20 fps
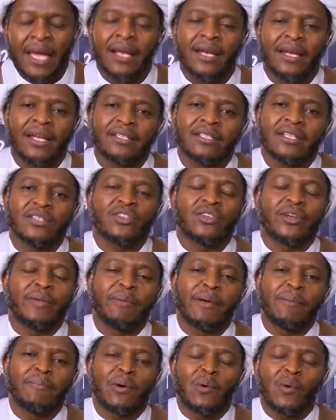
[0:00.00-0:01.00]
Let us
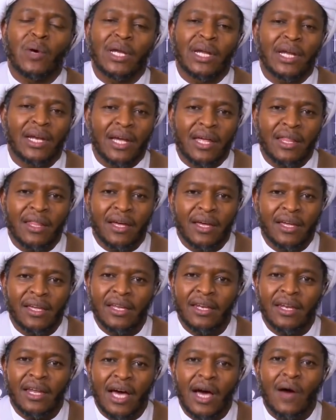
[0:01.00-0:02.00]
remember one another
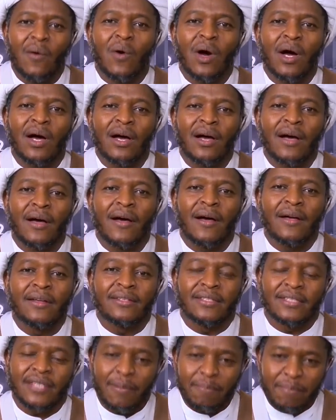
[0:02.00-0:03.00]
in our
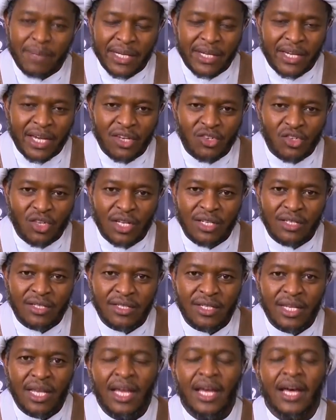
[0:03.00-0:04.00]
supplications,